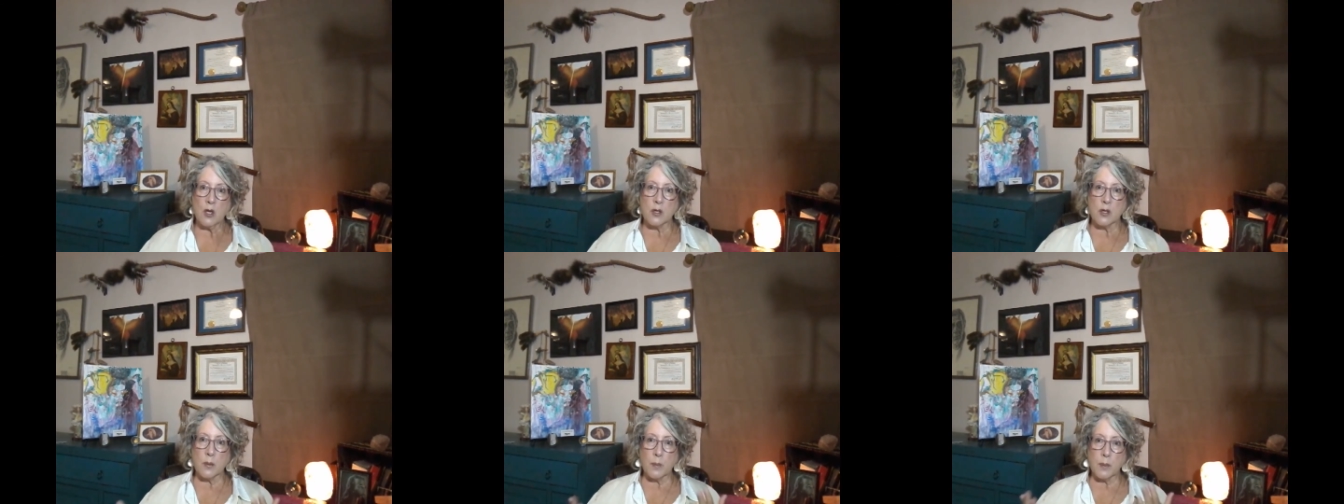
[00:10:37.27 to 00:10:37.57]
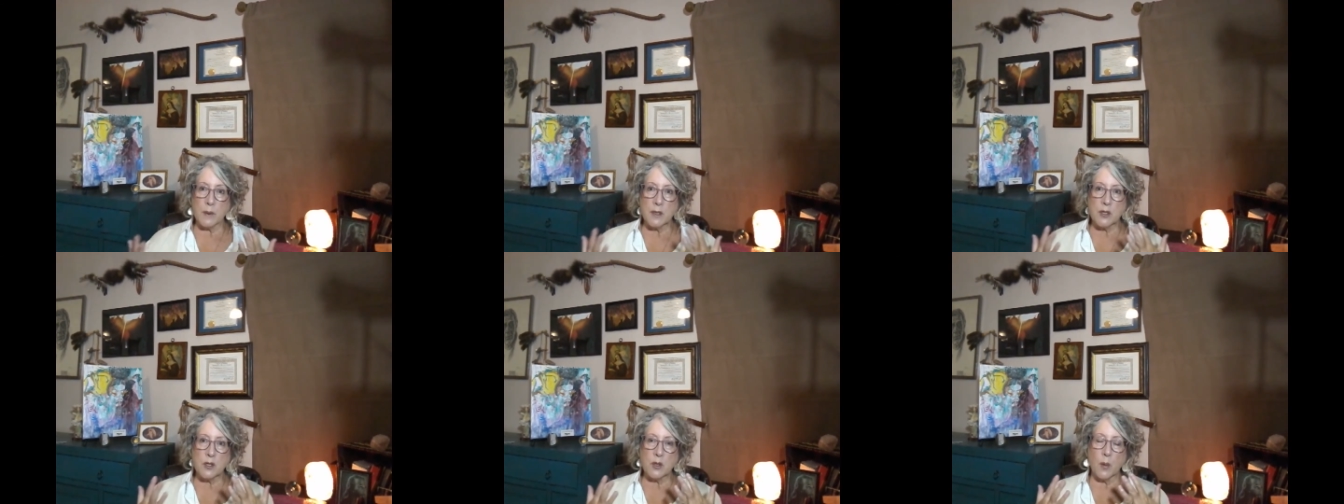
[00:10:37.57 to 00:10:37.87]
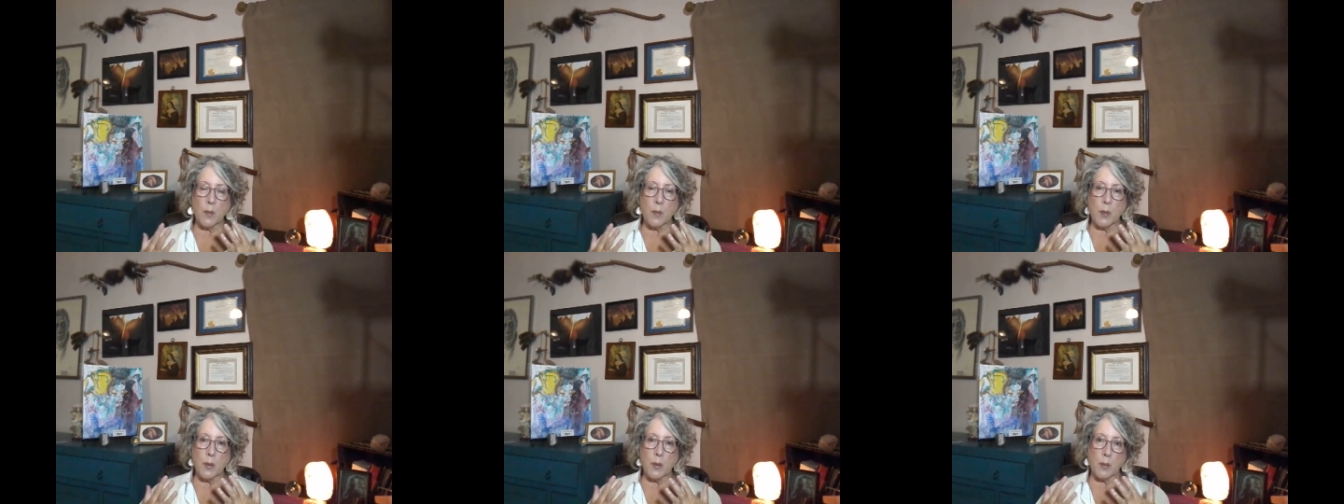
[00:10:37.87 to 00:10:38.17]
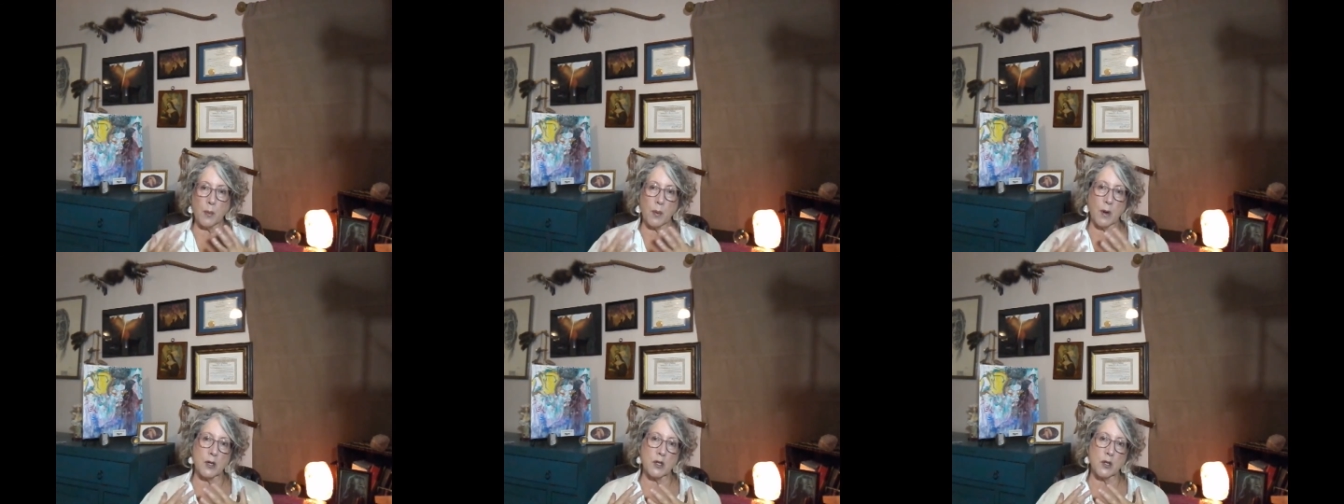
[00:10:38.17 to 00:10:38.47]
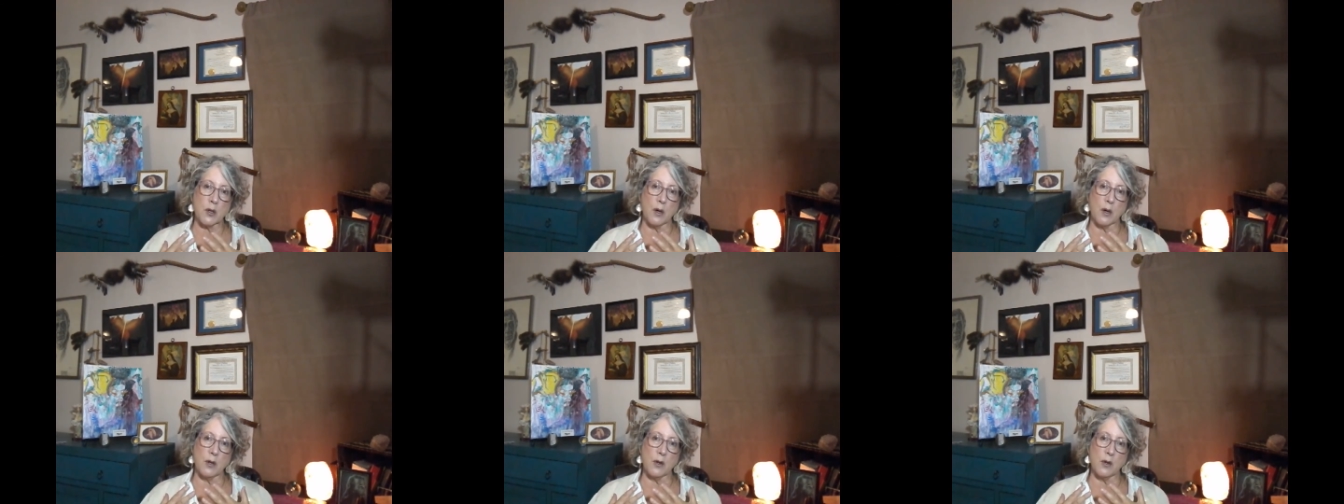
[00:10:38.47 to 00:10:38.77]
So please don't put
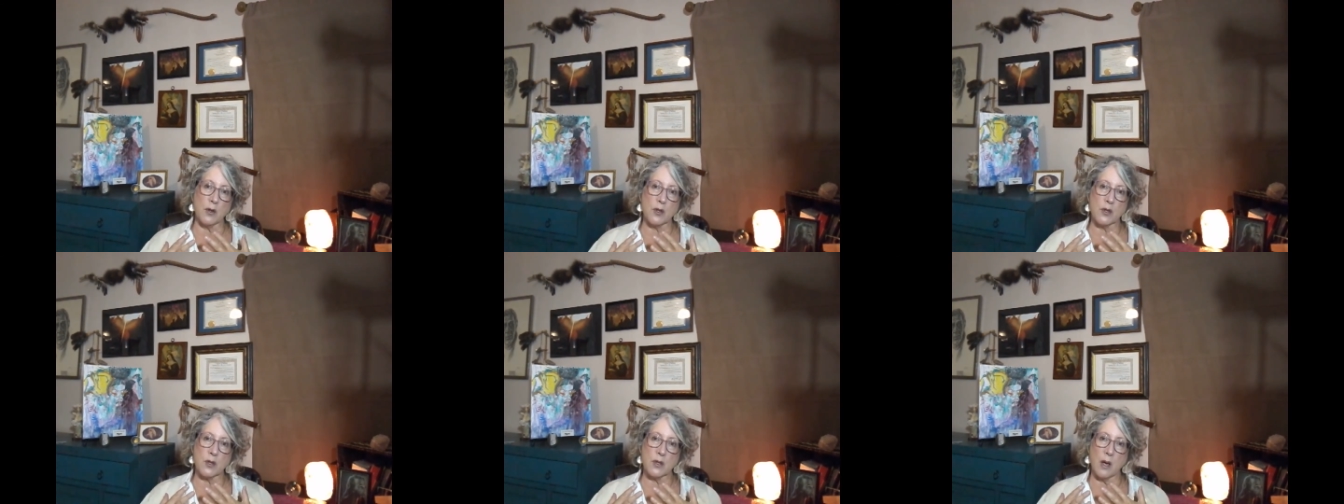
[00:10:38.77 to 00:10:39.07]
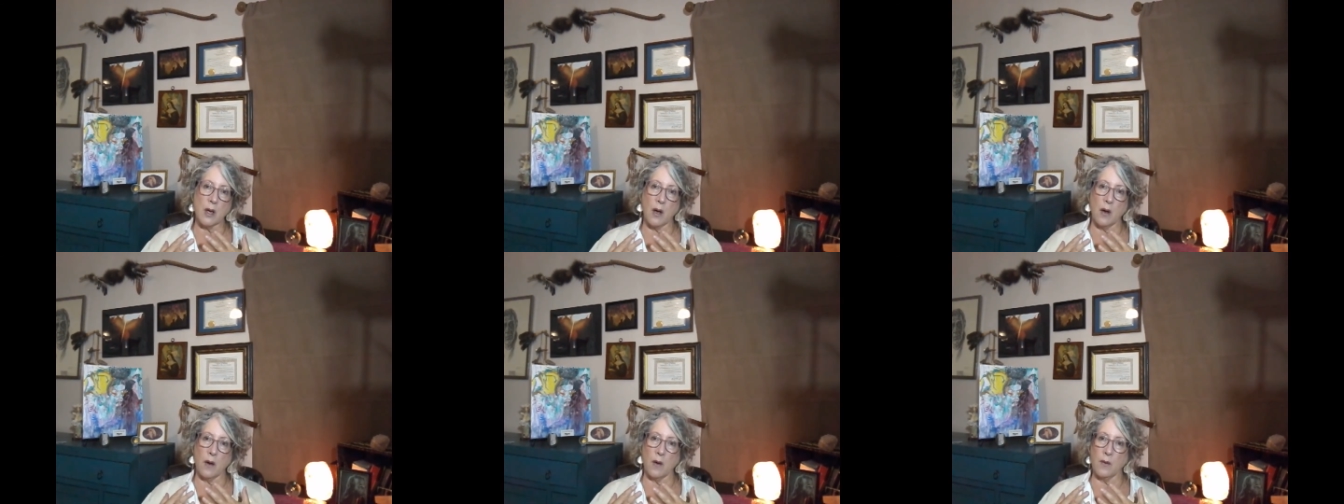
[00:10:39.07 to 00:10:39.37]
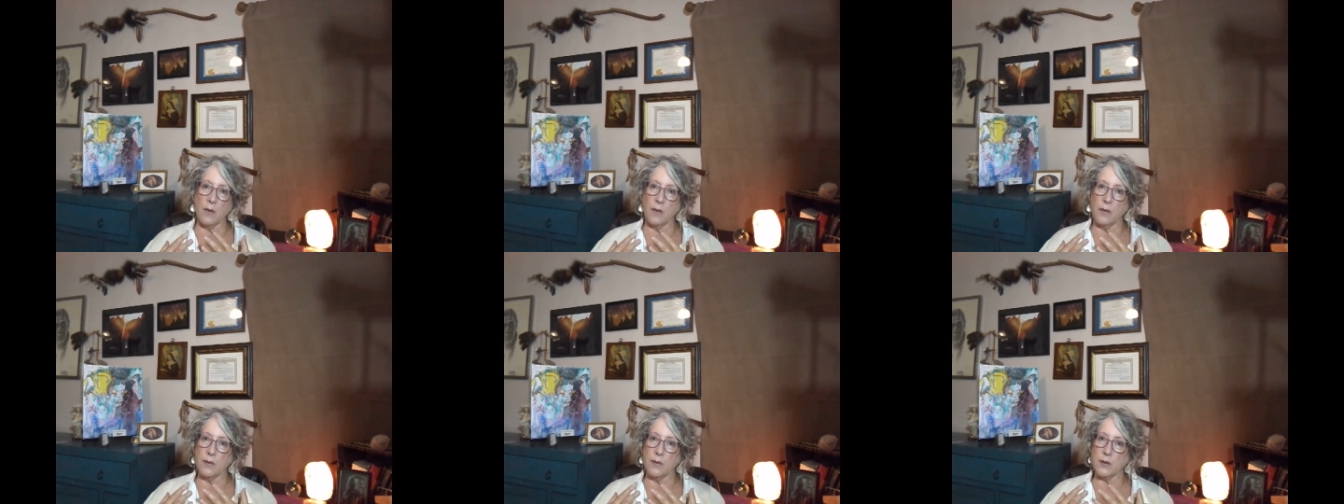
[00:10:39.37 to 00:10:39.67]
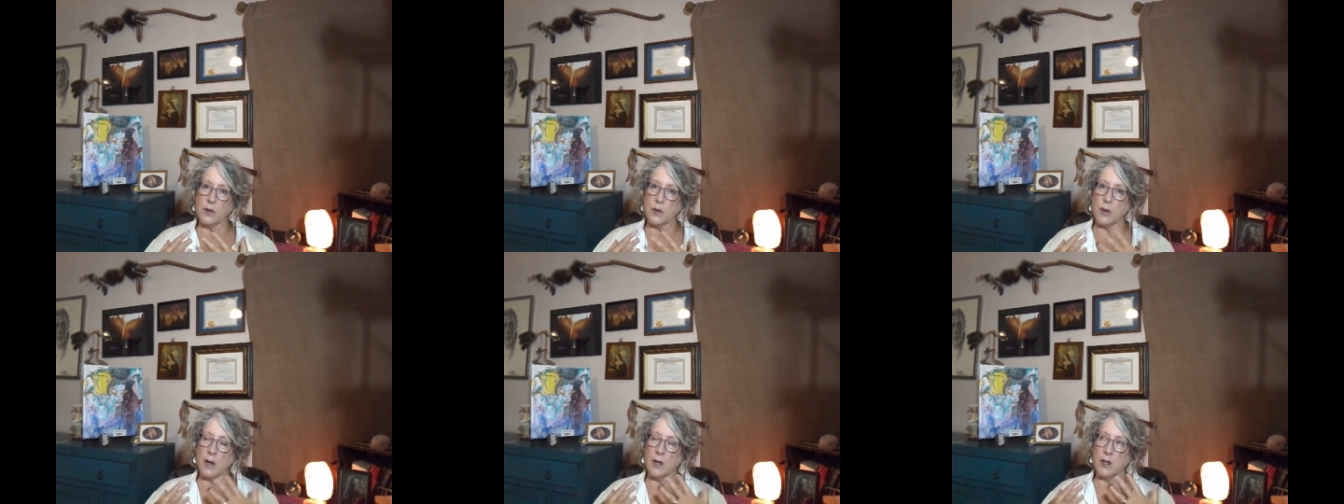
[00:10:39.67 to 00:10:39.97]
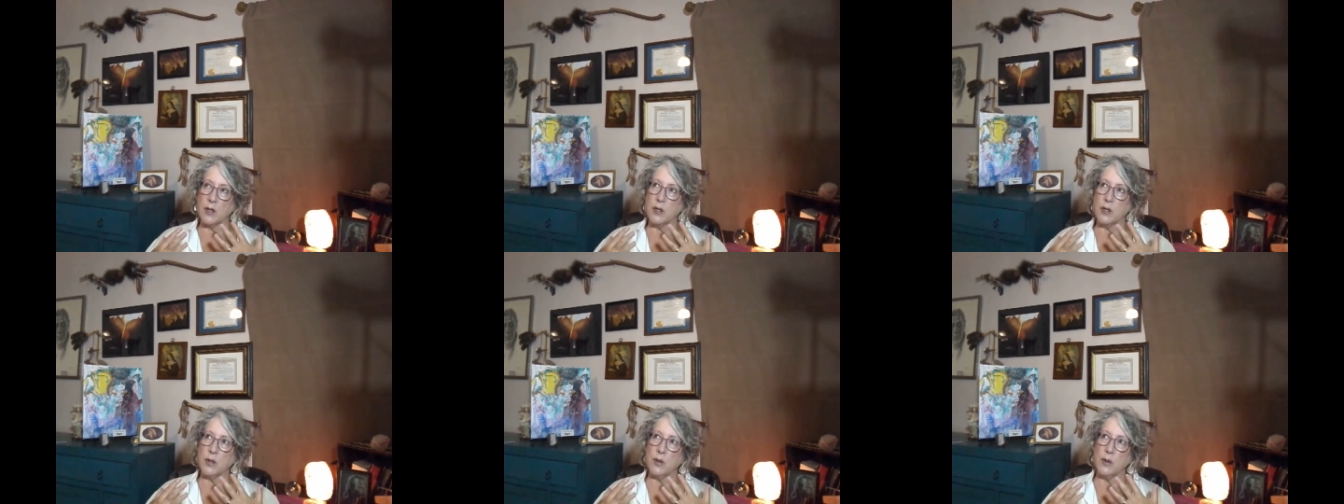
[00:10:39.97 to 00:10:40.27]
pressure on yourself
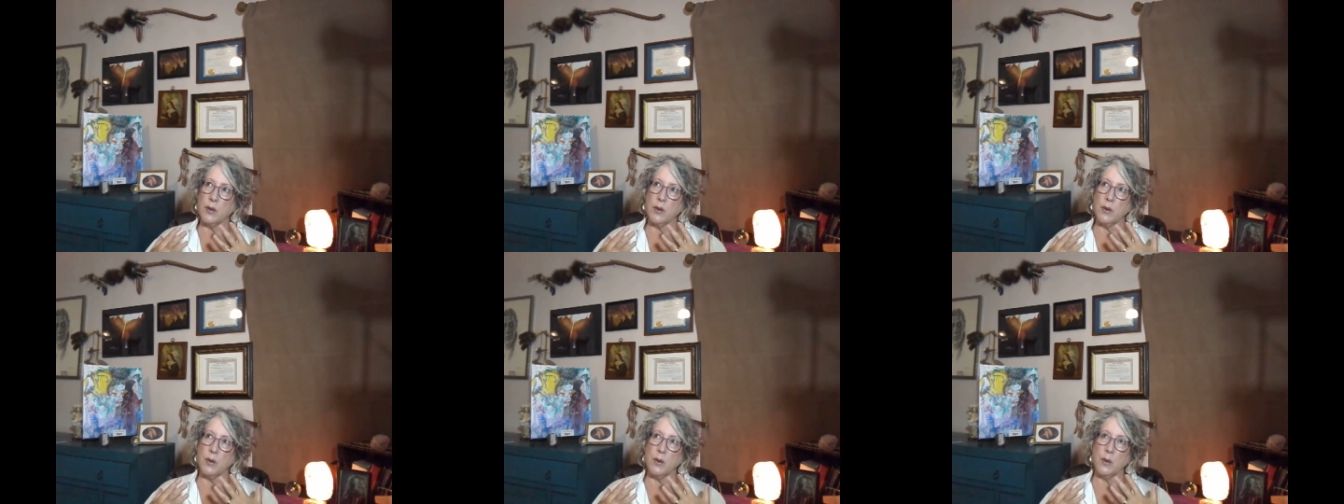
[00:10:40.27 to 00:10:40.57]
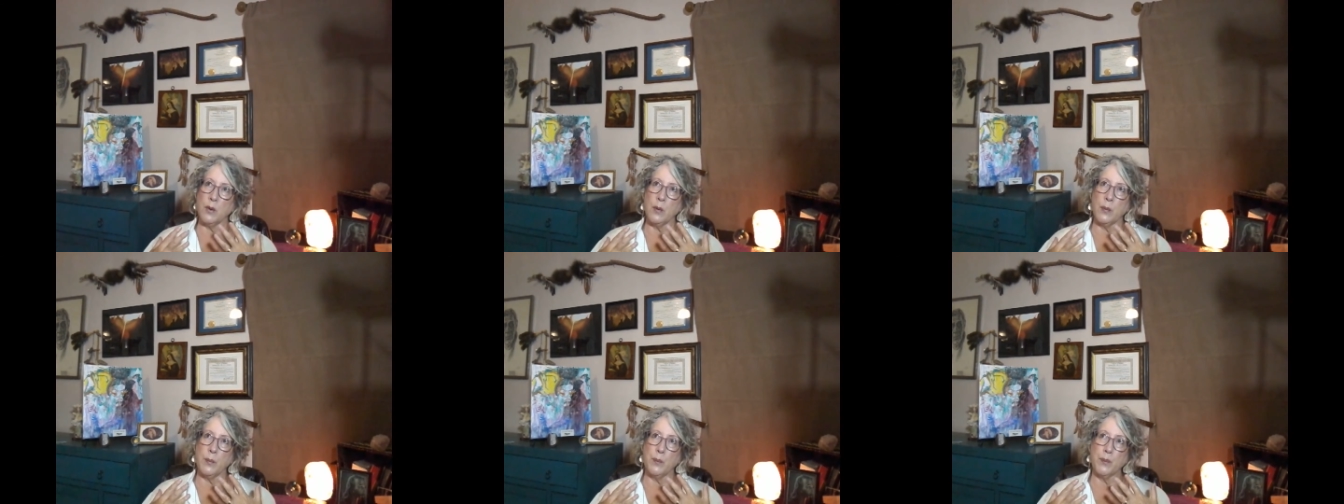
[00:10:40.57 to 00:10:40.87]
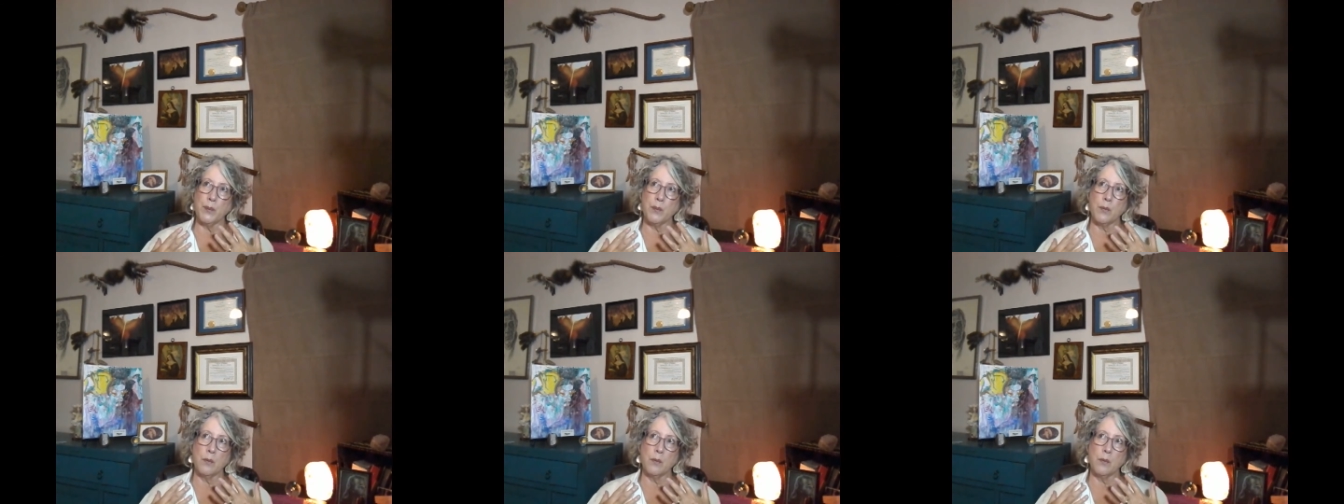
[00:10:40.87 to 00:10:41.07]
trying to